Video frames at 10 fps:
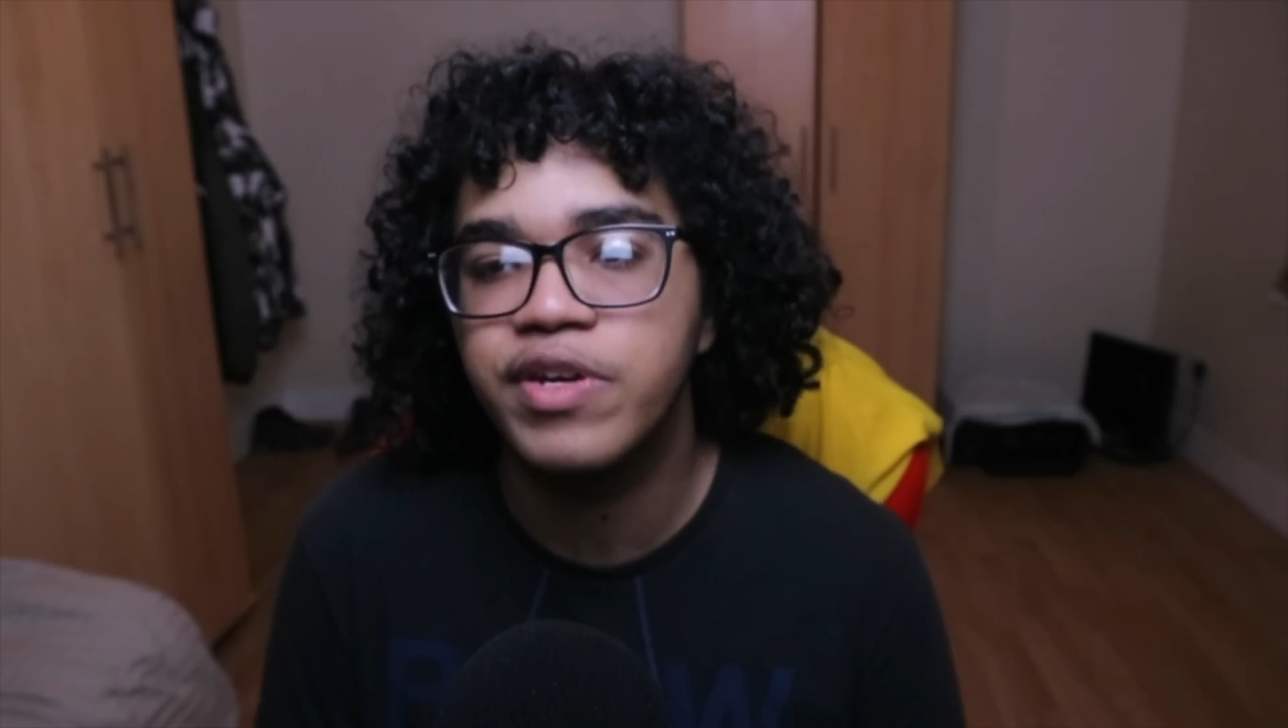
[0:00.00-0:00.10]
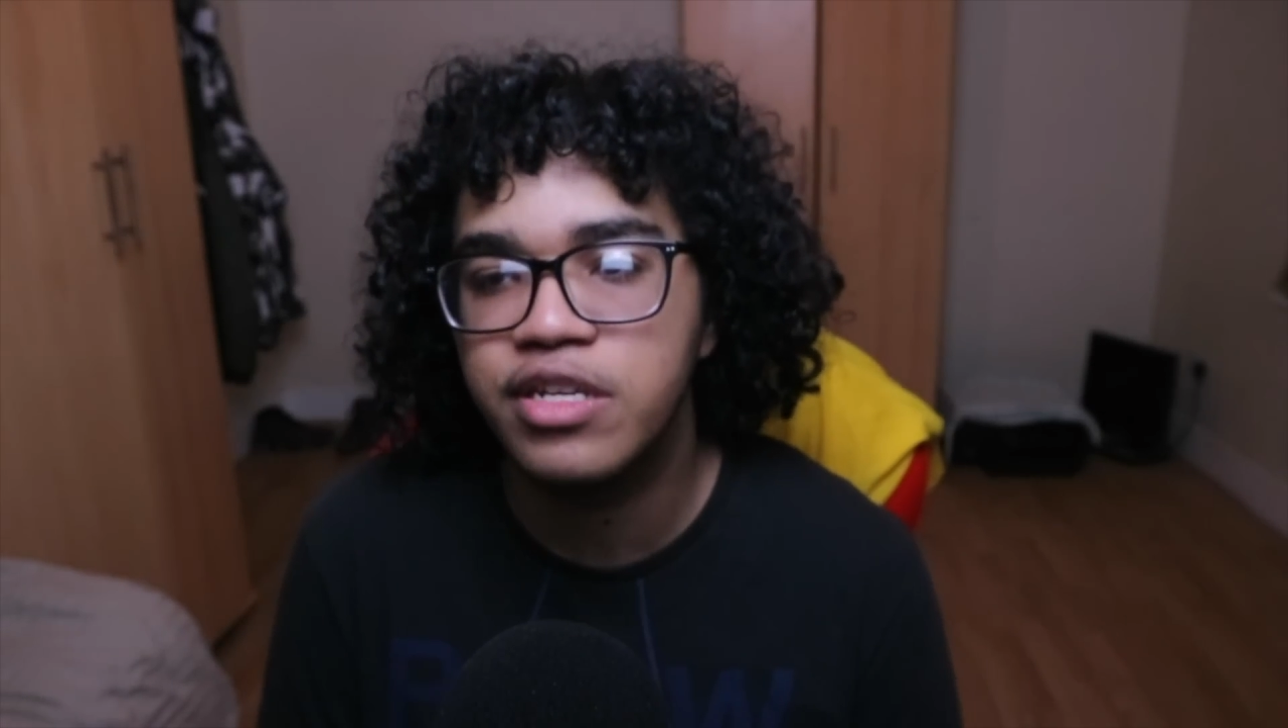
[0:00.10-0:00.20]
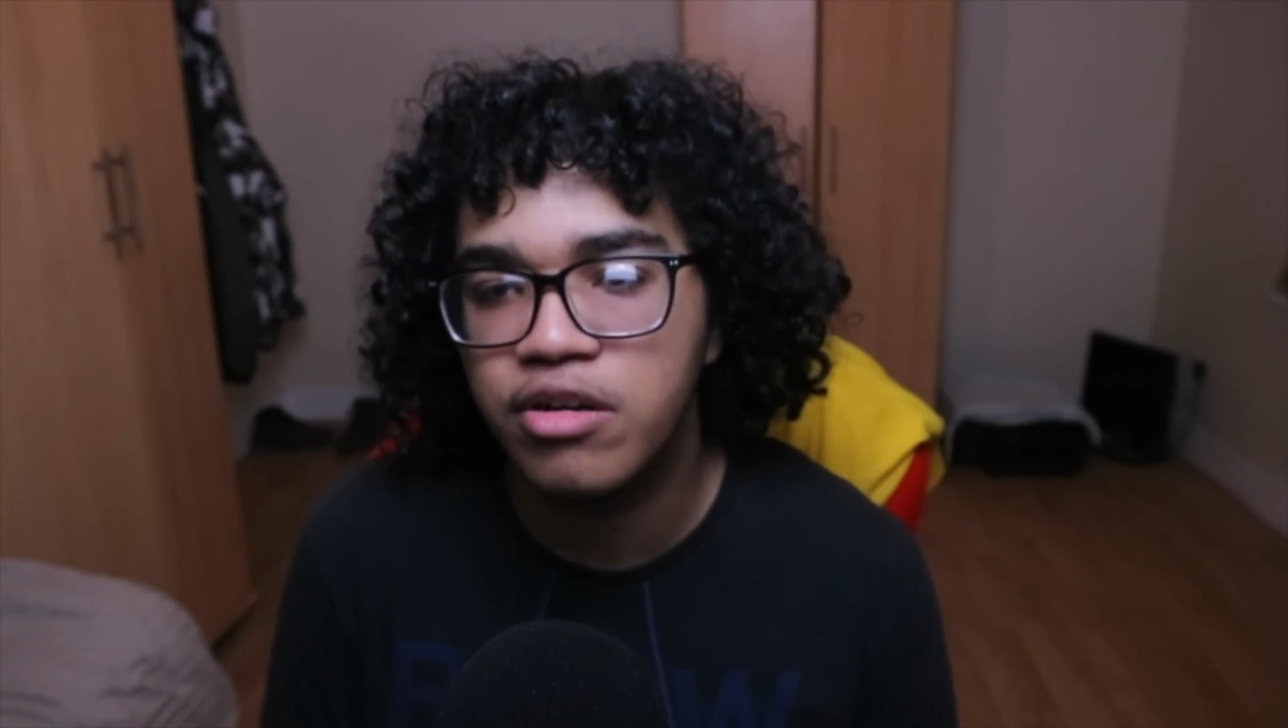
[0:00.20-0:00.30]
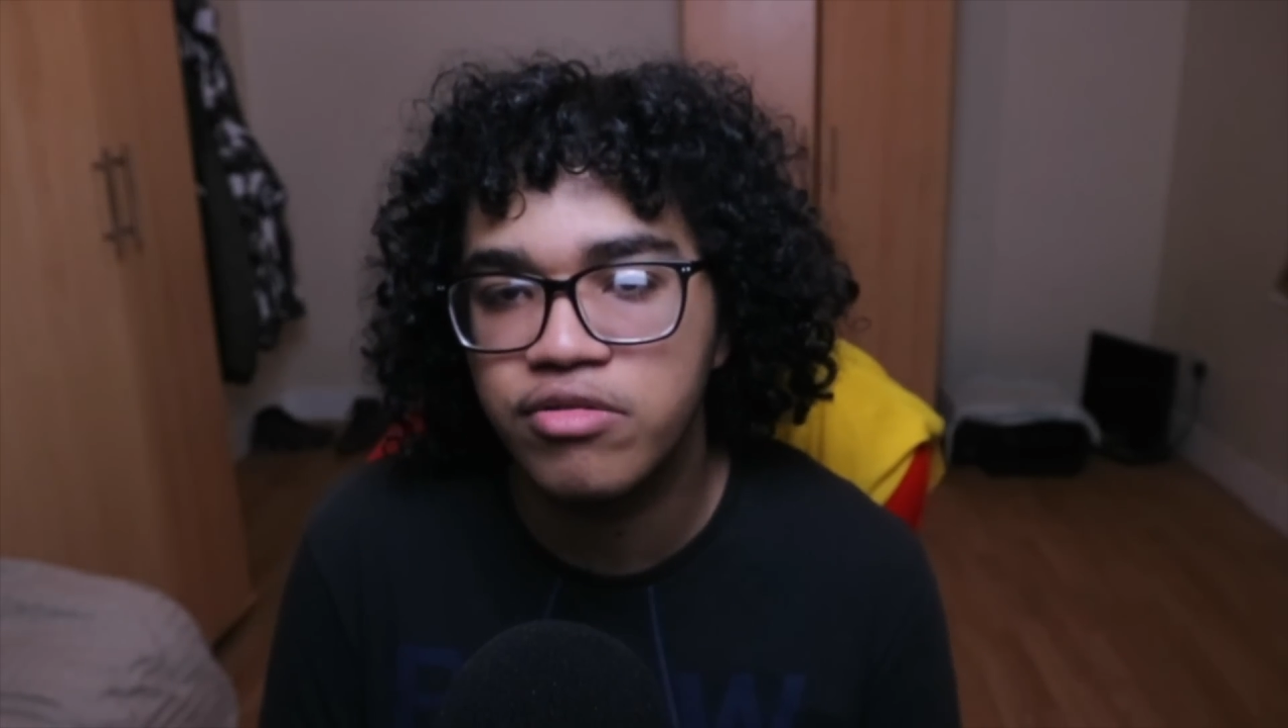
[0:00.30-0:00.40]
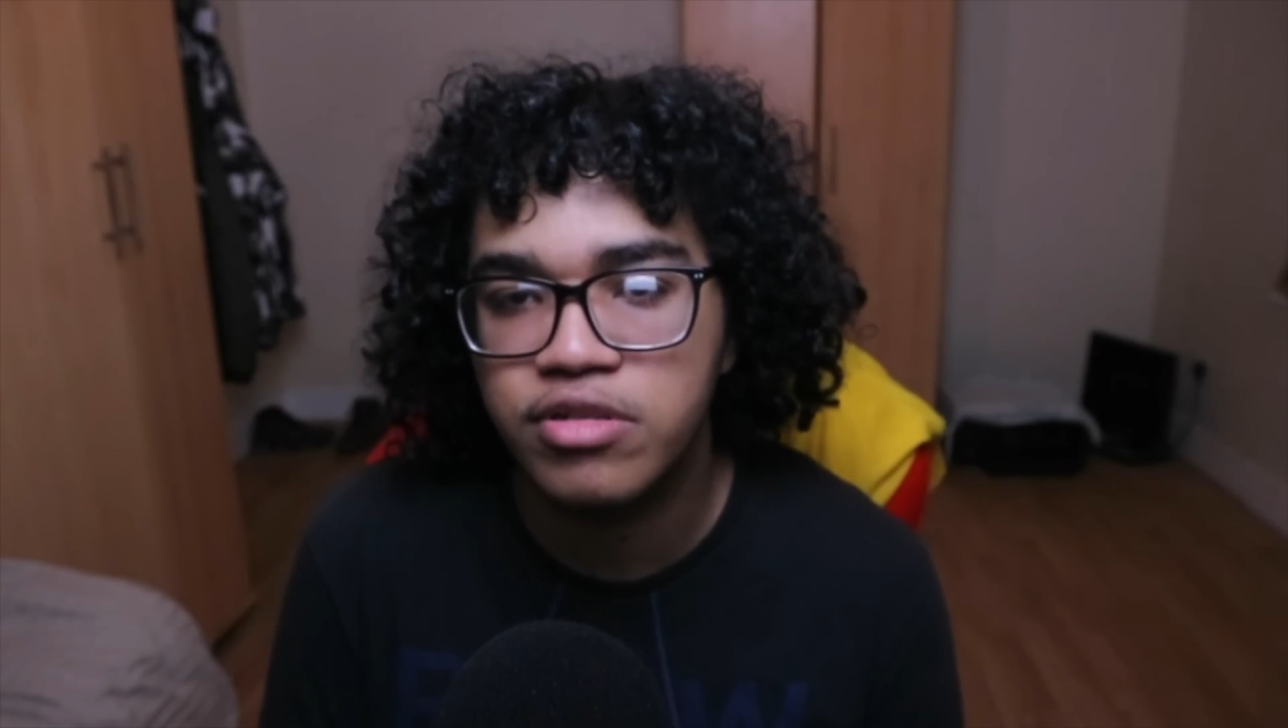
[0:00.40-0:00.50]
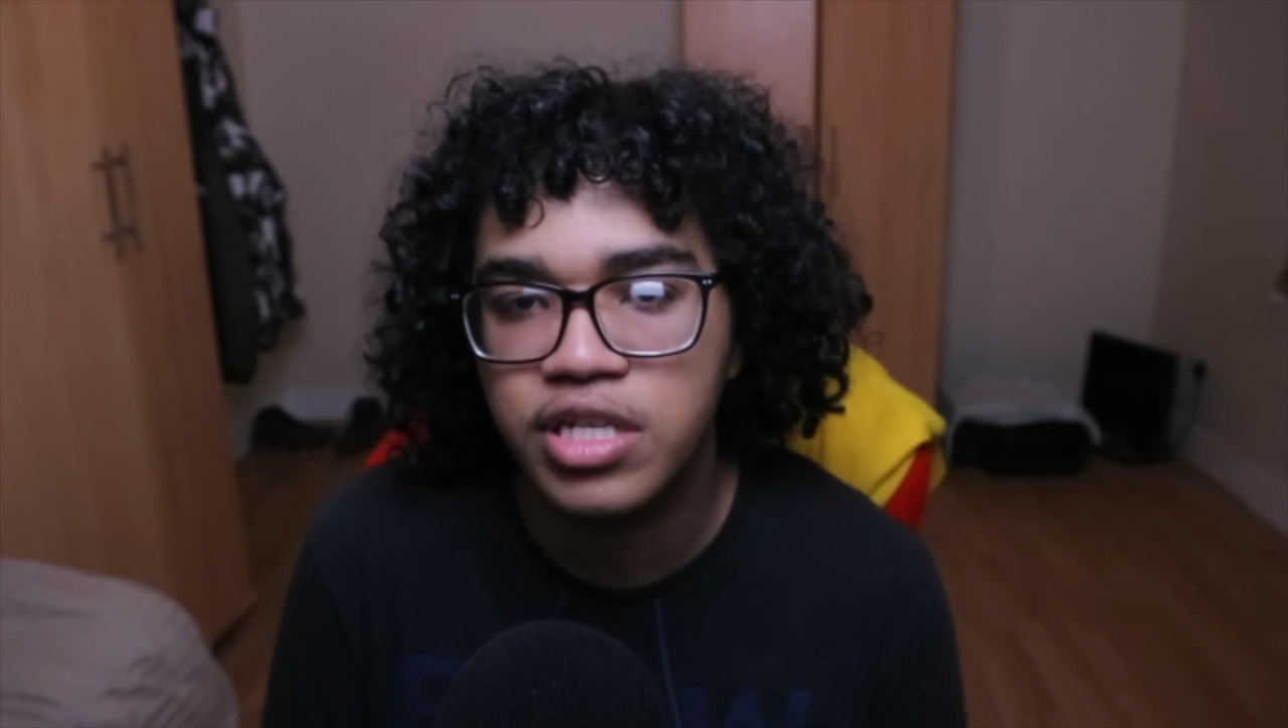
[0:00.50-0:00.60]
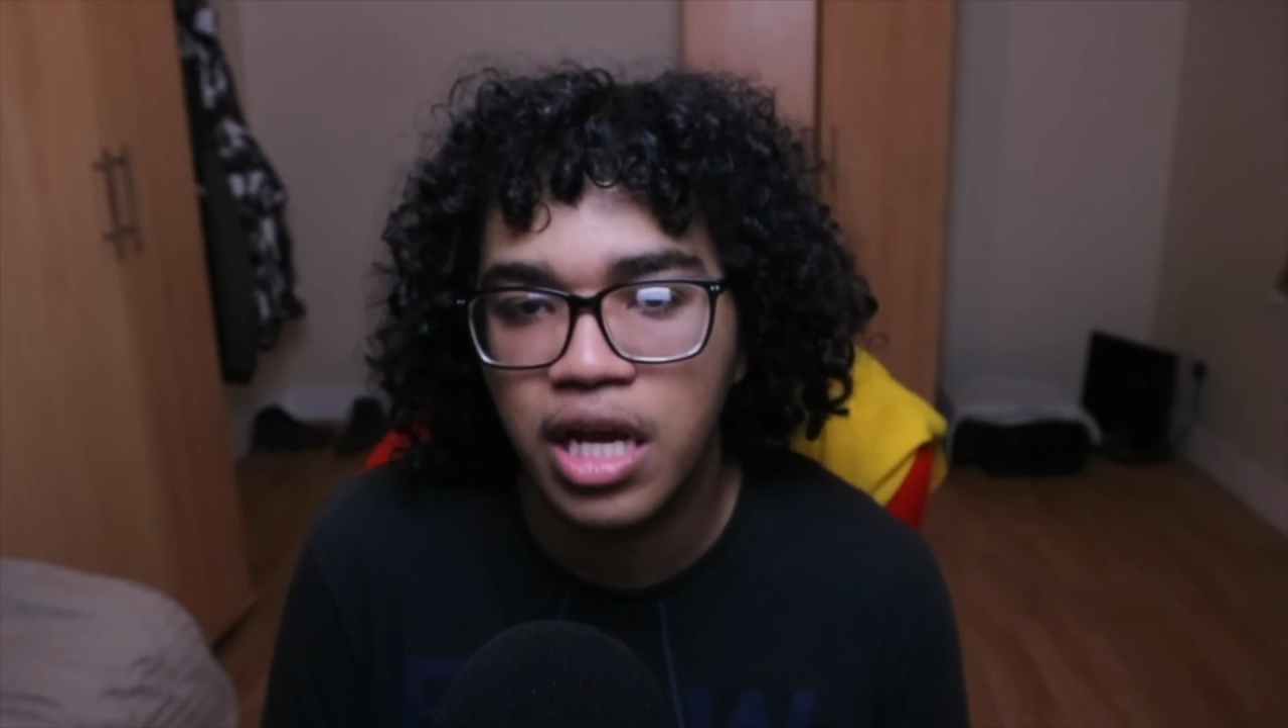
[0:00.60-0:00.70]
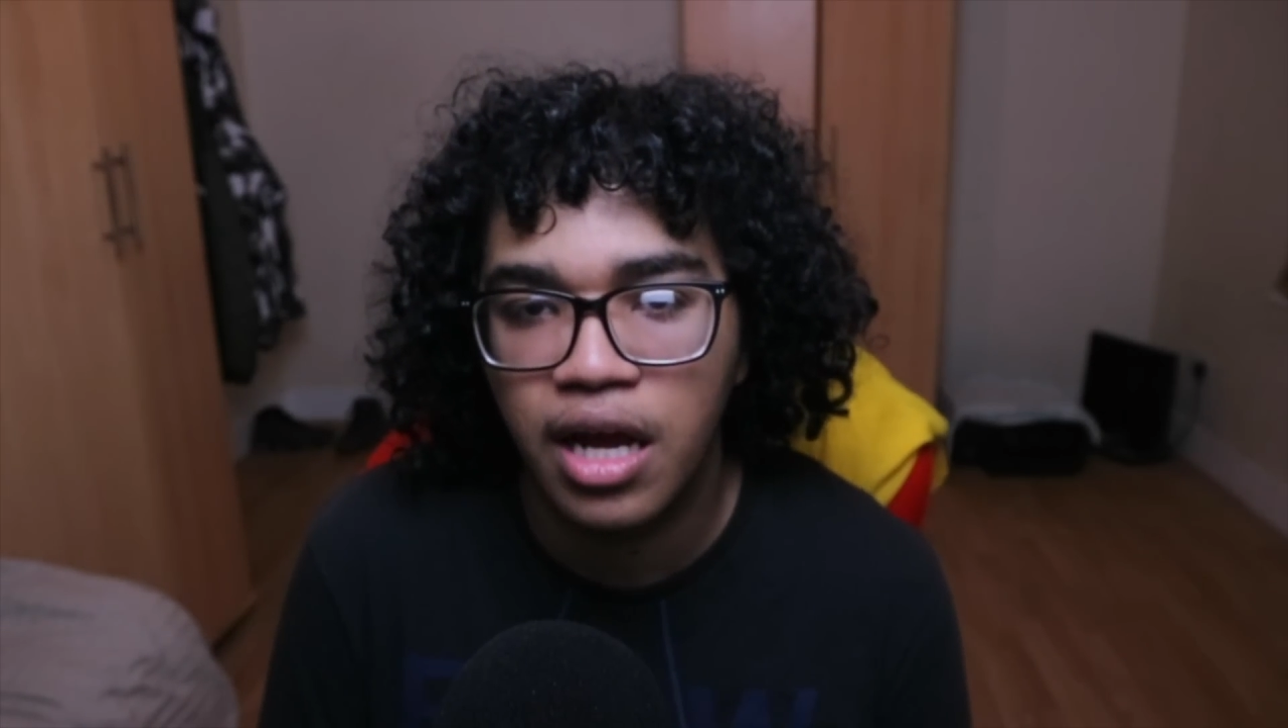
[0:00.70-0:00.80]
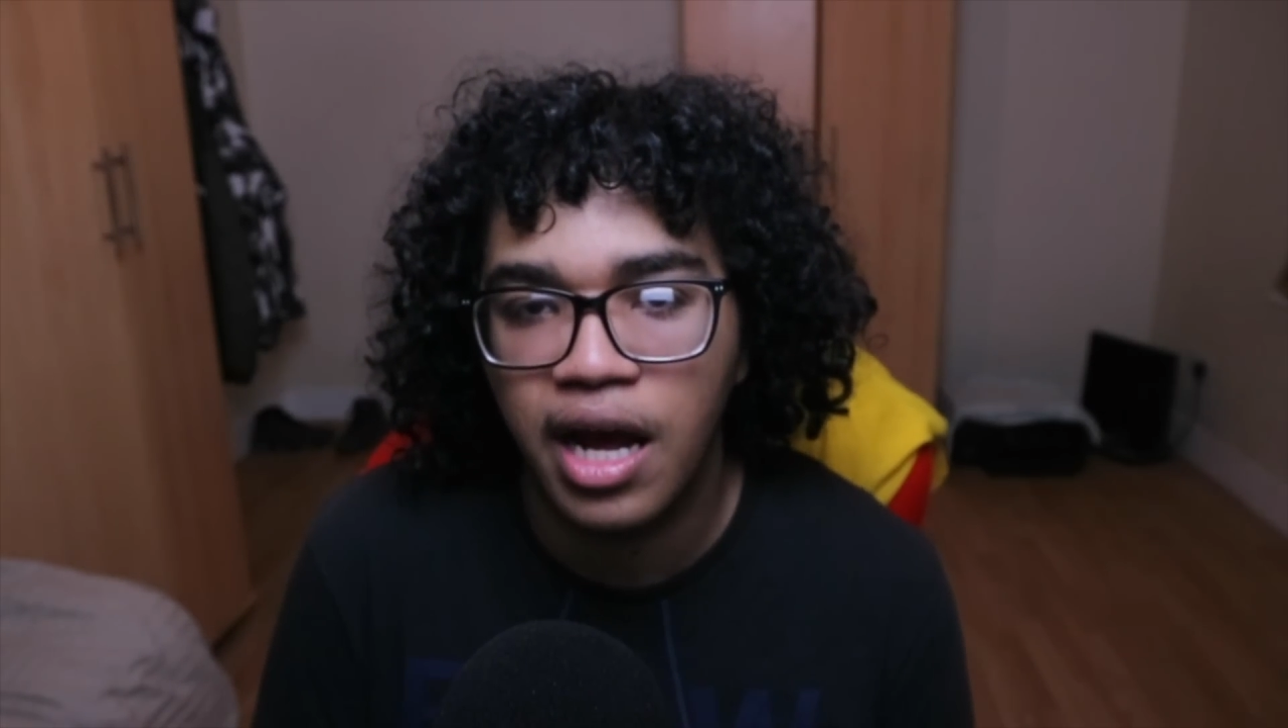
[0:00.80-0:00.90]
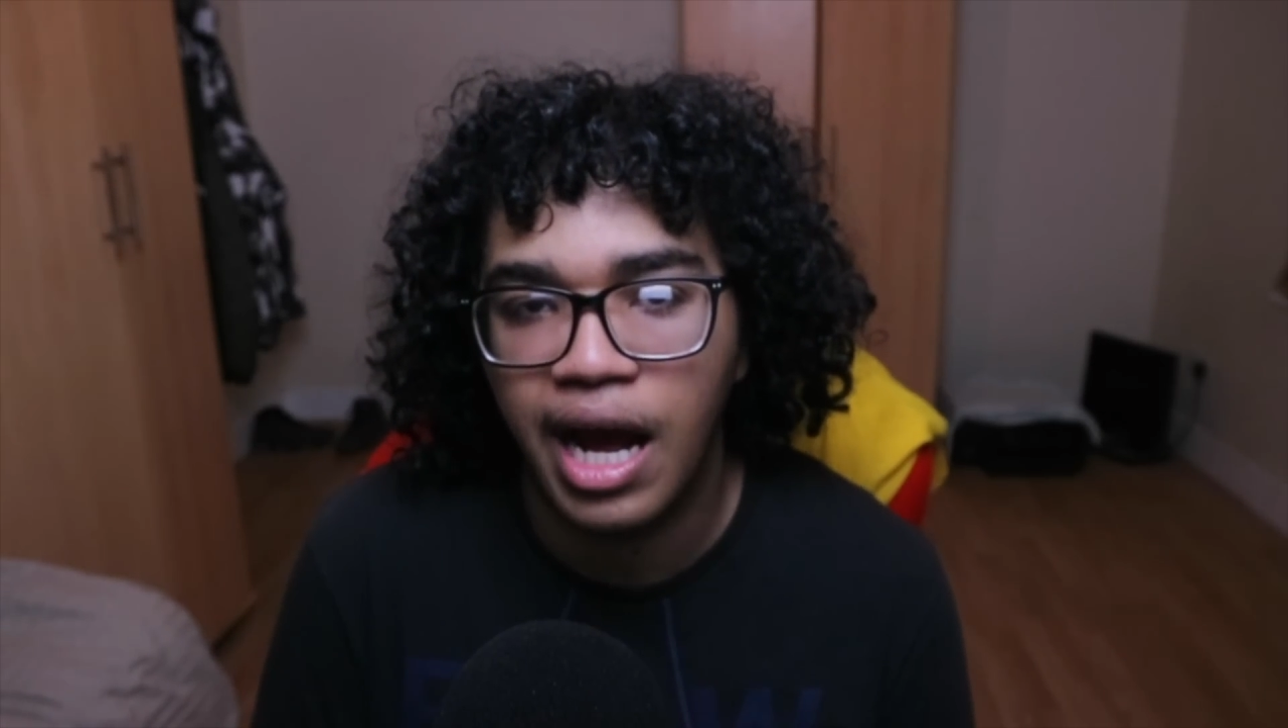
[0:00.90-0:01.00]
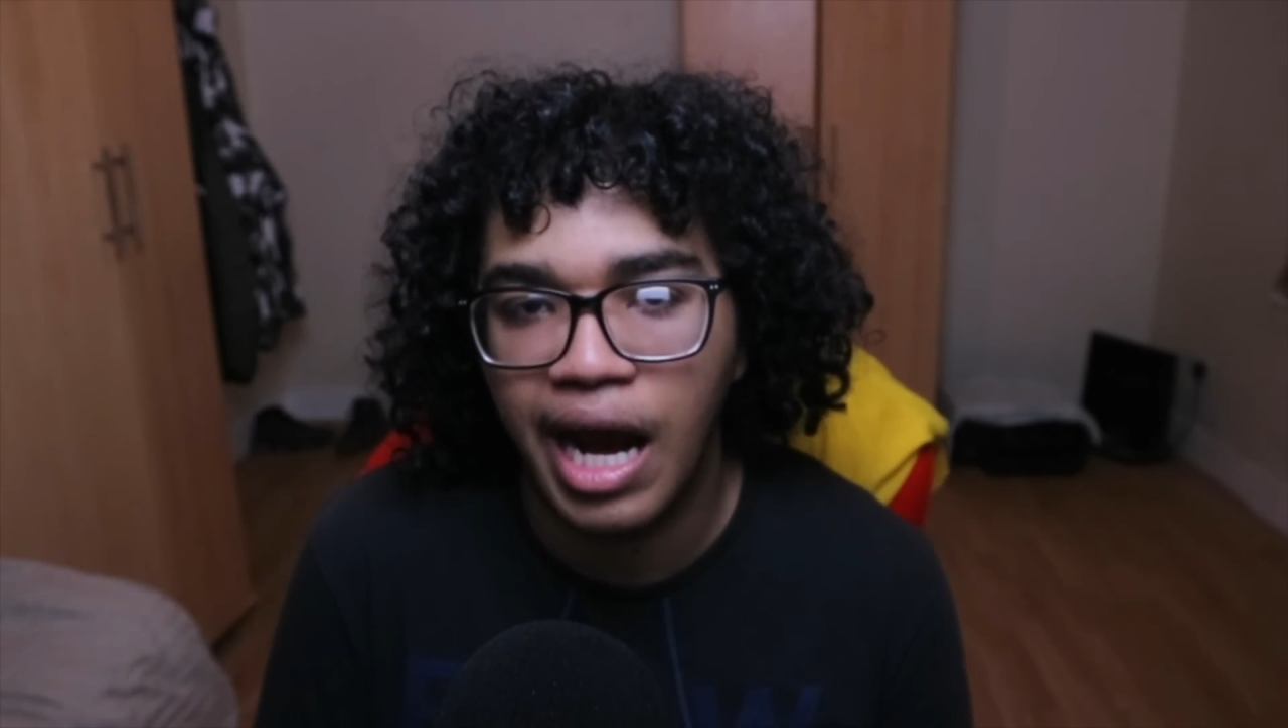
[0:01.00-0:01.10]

videos.